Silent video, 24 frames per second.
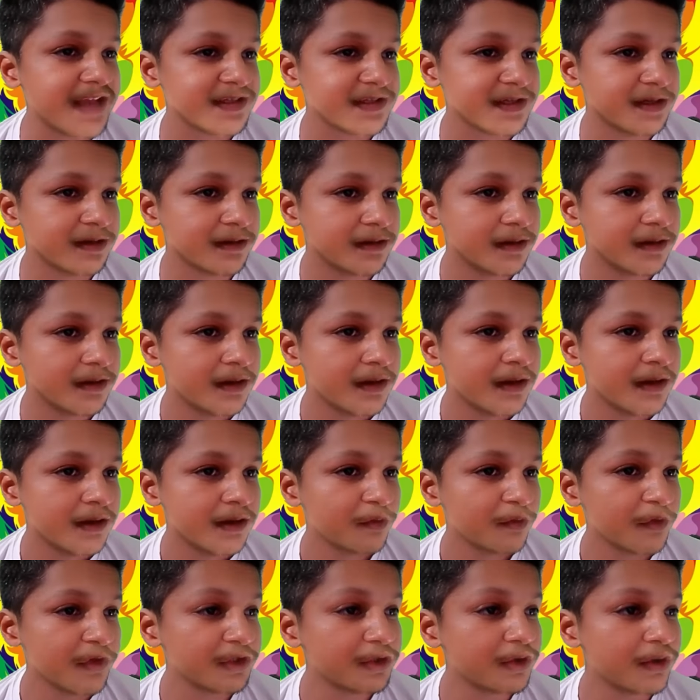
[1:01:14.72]
We
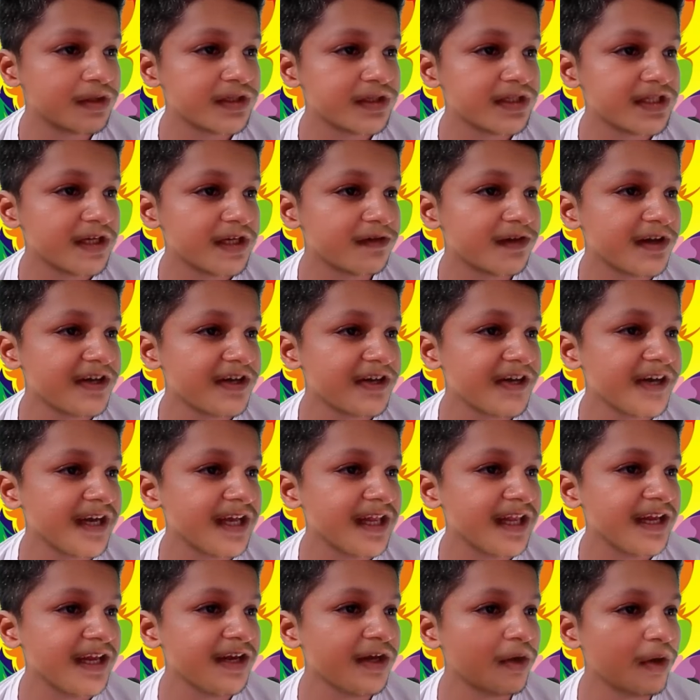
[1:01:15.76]
don't even really
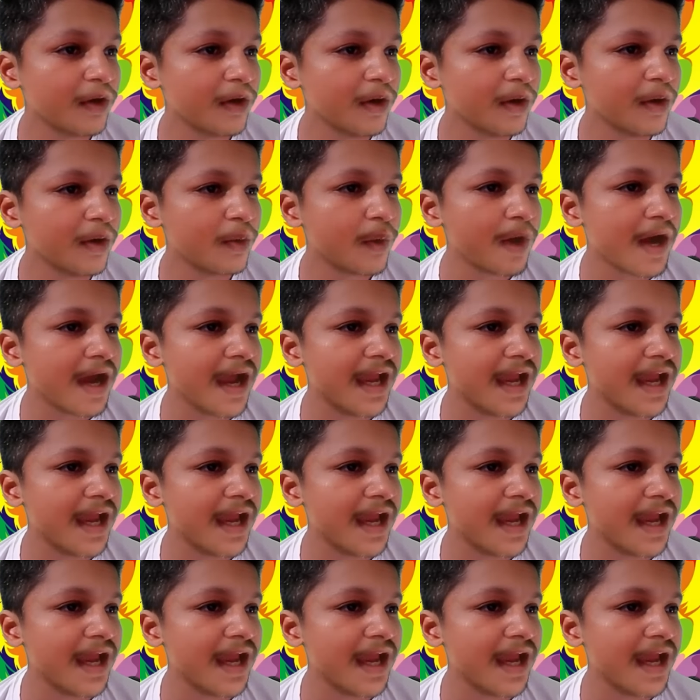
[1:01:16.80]
know why she